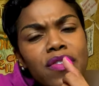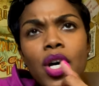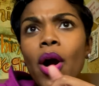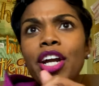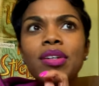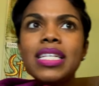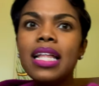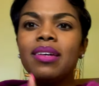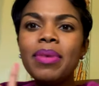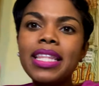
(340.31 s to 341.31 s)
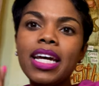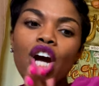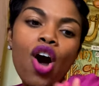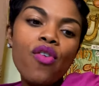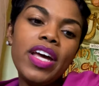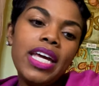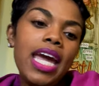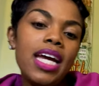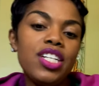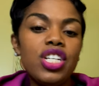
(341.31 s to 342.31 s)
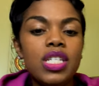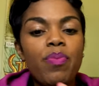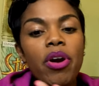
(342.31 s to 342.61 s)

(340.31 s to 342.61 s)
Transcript: So are you telling me that COVID can't just